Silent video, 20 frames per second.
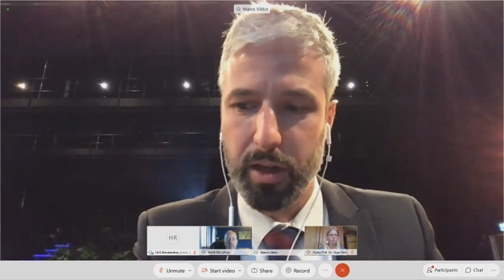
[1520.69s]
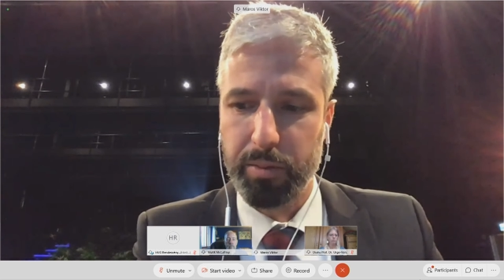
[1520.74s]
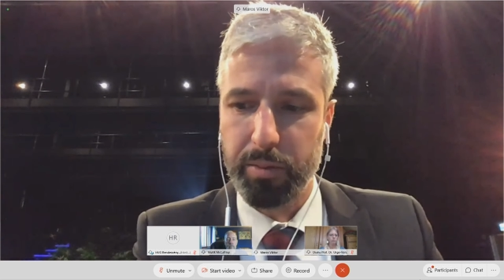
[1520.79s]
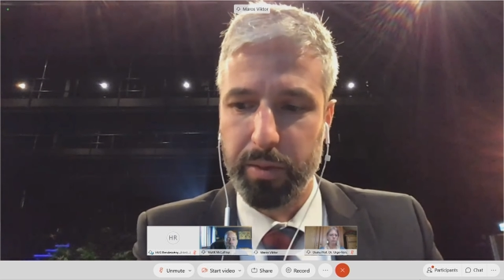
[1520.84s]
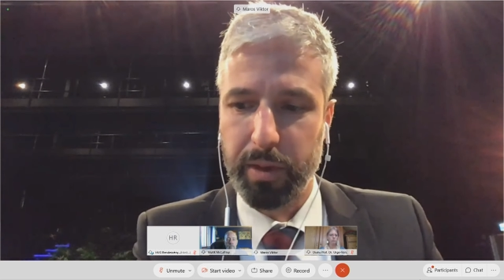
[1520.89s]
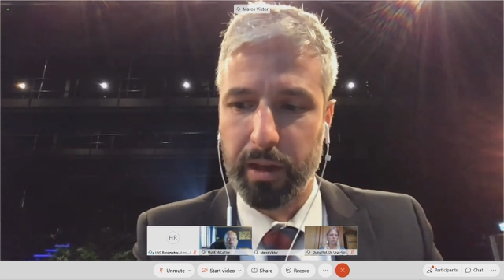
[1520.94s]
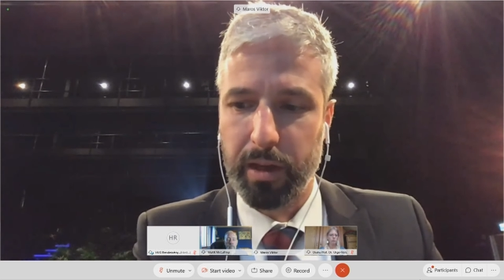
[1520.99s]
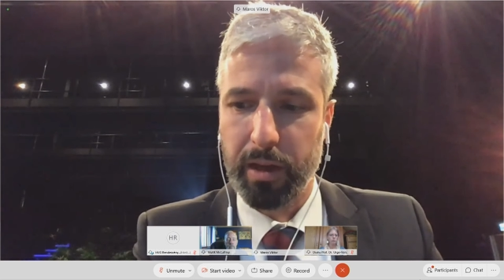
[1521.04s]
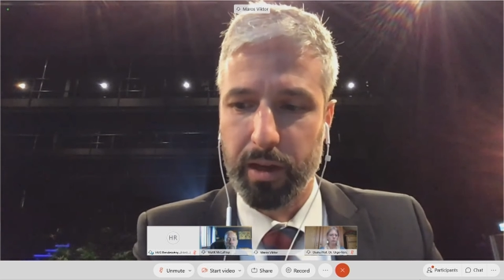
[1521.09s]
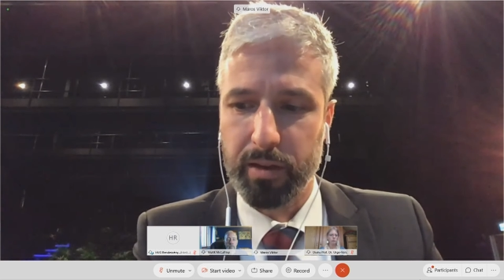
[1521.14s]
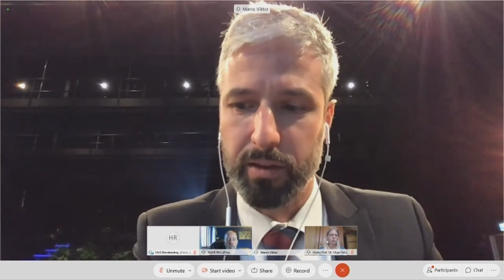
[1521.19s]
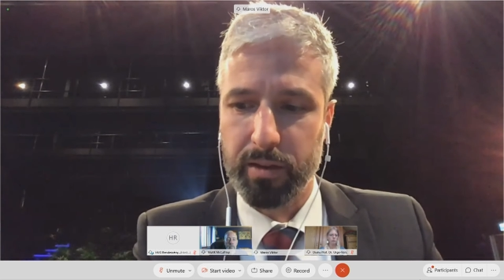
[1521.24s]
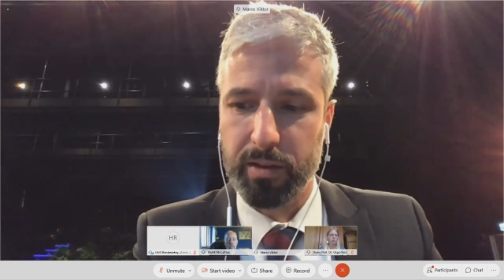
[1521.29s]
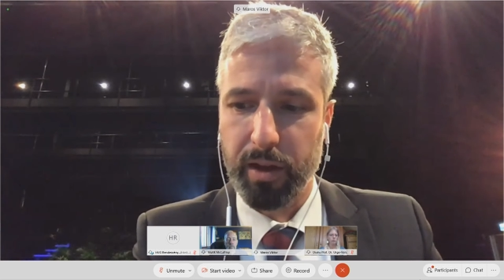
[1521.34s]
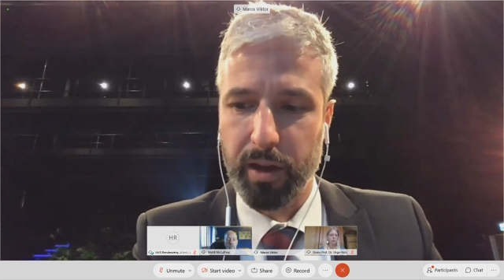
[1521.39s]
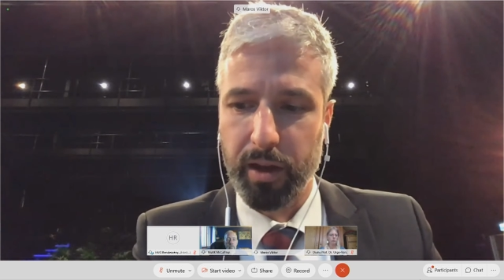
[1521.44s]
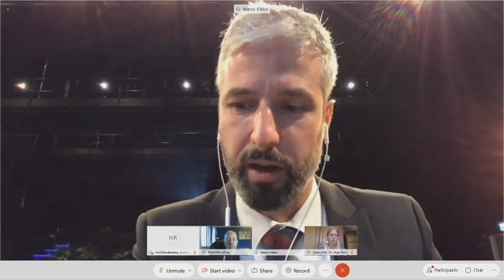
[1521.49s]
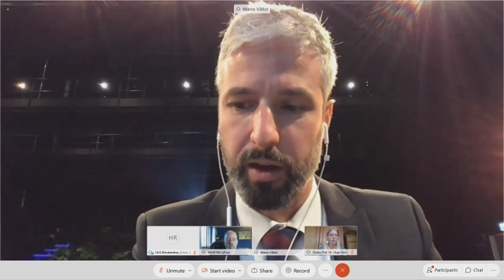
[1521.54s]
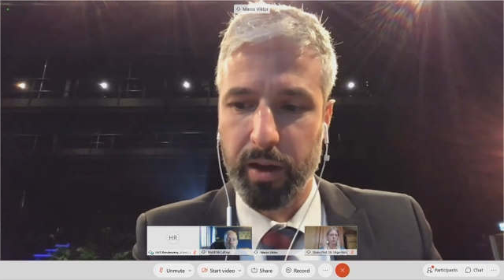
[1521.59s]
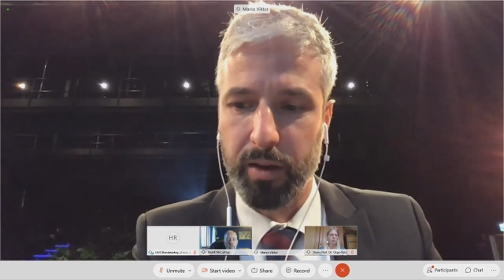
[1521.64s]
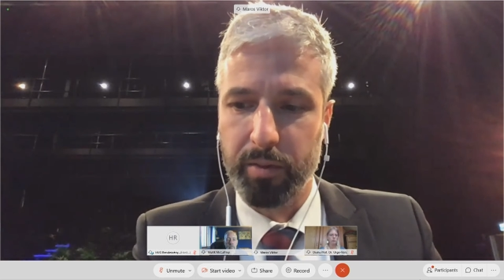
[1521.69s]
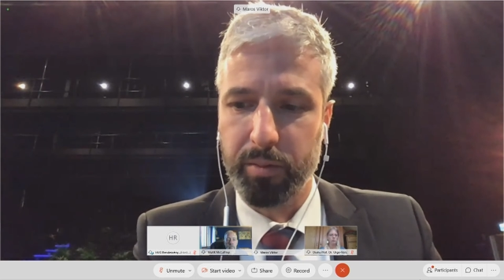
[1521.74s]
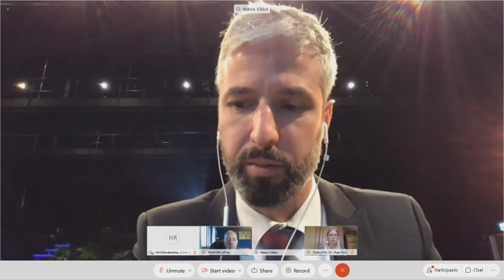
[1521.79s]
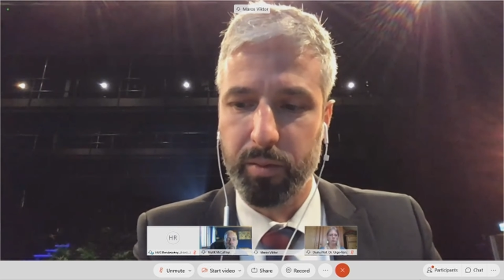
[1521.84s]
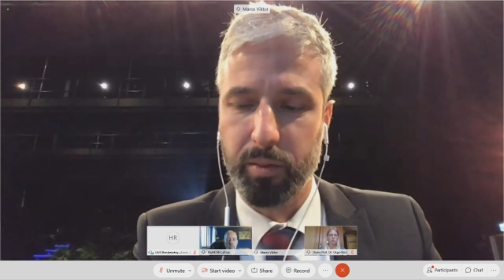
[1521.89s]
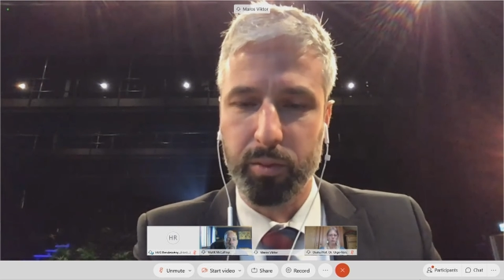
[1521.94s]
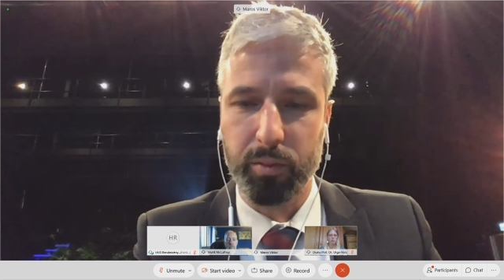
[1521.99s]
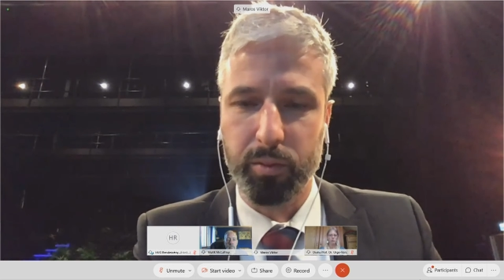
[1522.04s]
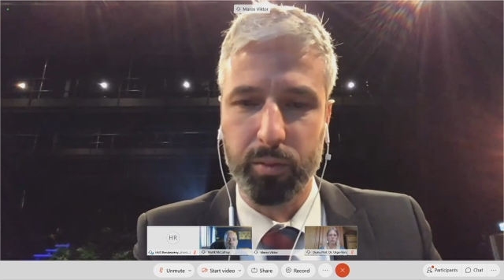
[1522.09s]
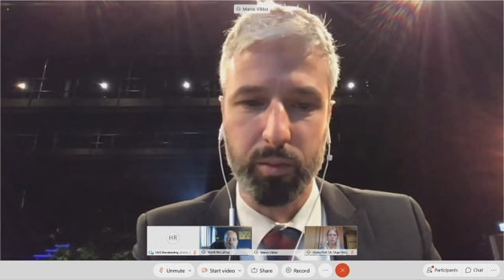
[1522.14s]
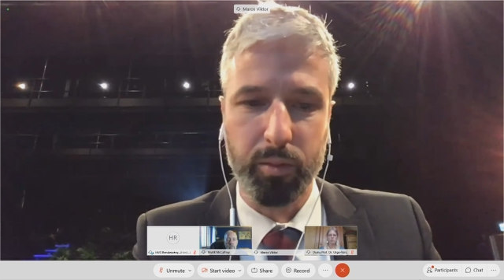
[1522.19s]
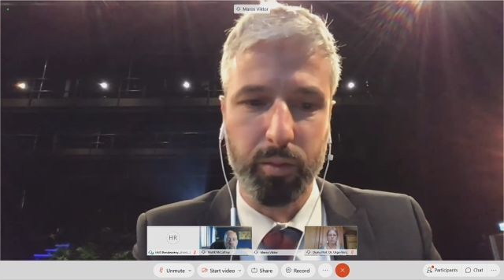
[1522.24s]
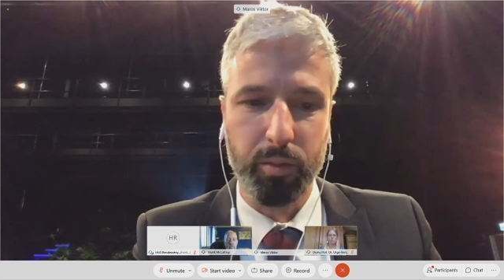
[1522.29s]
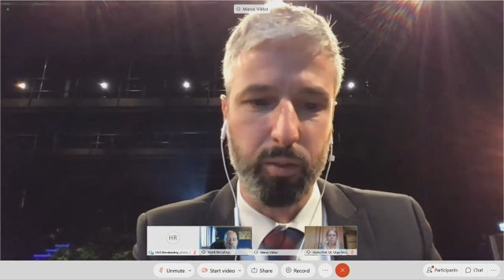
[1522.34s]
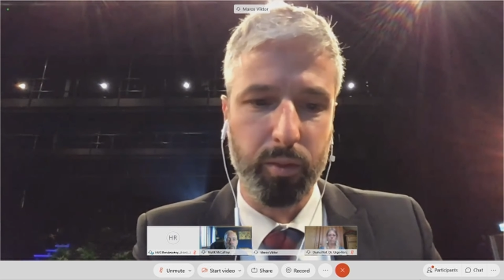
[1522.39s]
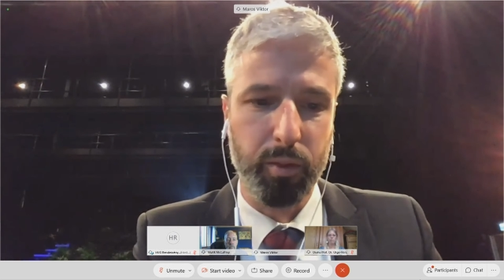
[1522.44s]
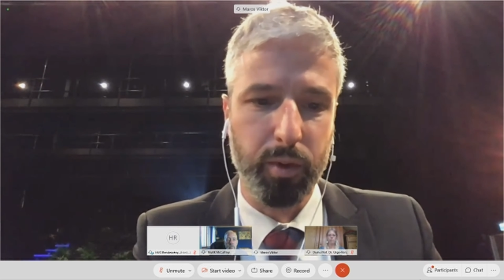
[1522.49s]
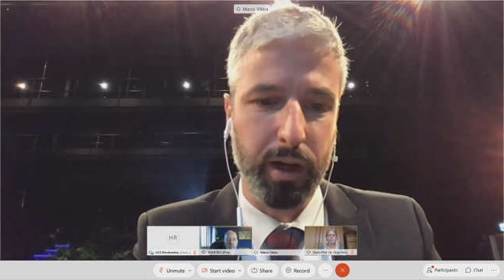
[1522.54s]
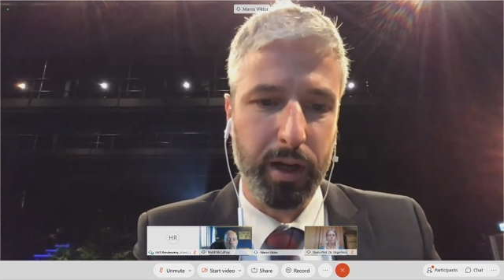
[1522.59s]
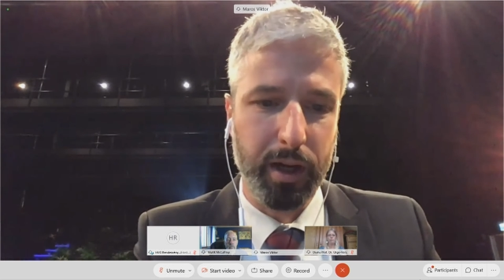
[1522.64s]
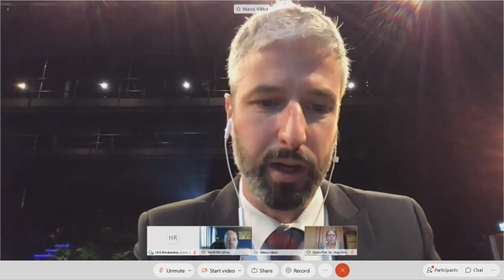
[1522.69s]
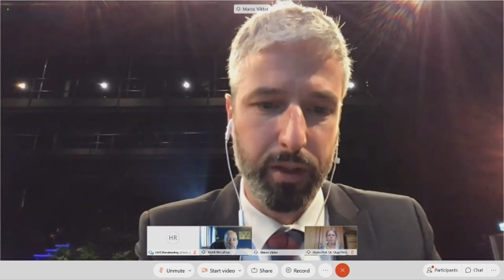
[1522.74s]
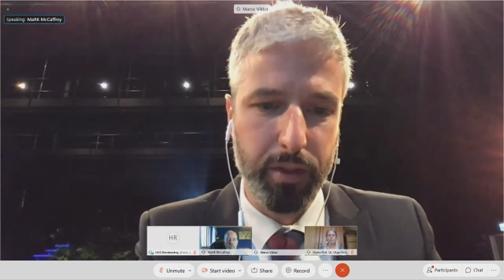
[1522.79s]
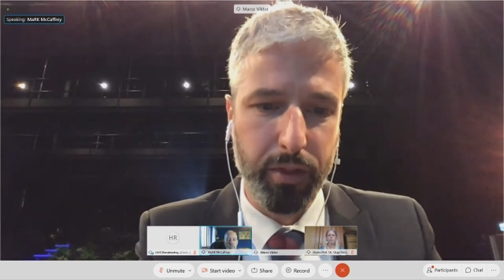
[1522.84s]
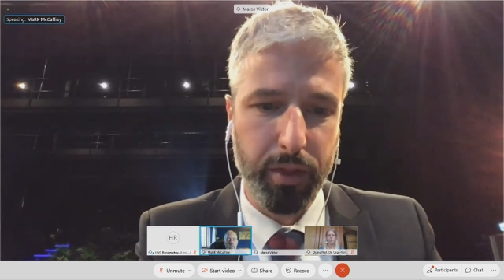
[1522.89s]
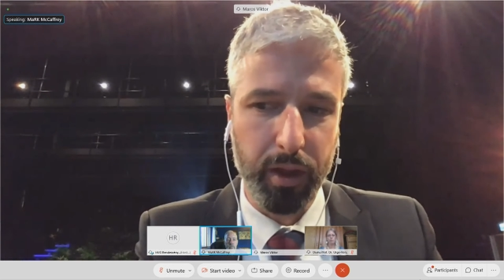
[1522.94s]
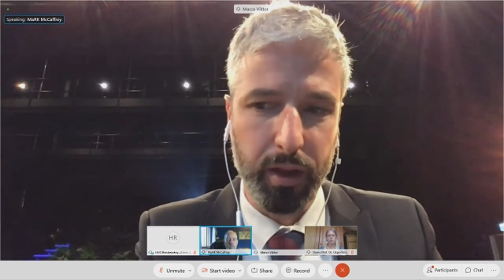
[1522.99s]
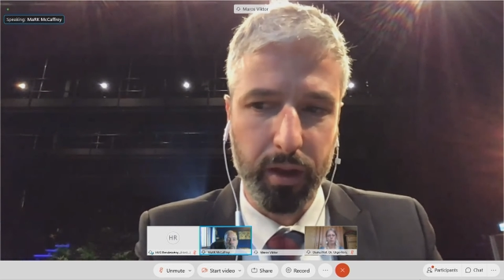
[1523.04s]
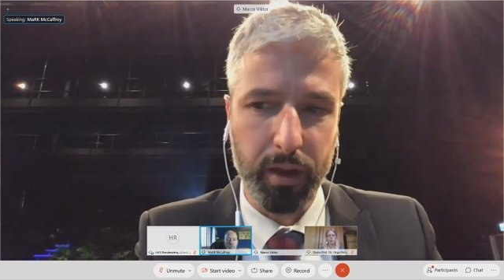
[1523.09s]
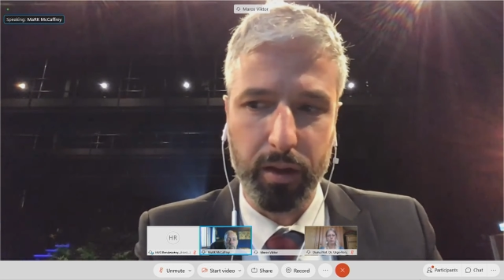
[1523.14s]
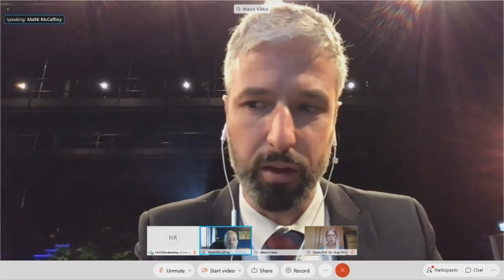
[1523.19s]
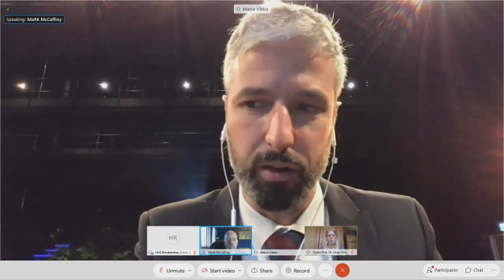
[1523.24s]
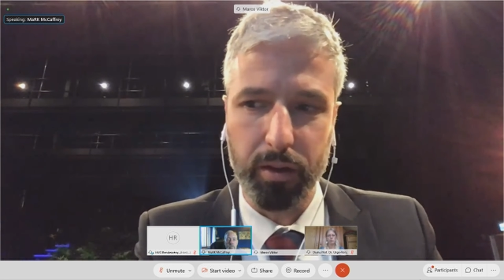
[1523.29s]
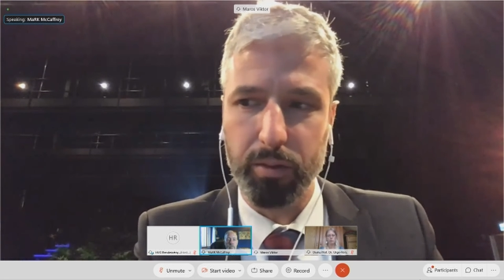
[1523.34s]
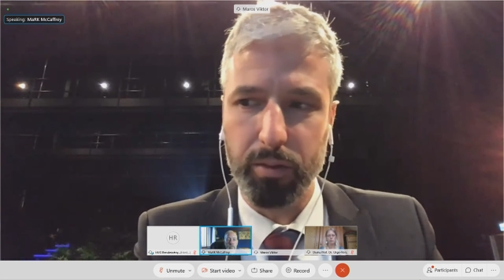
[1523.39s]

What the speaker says: because I think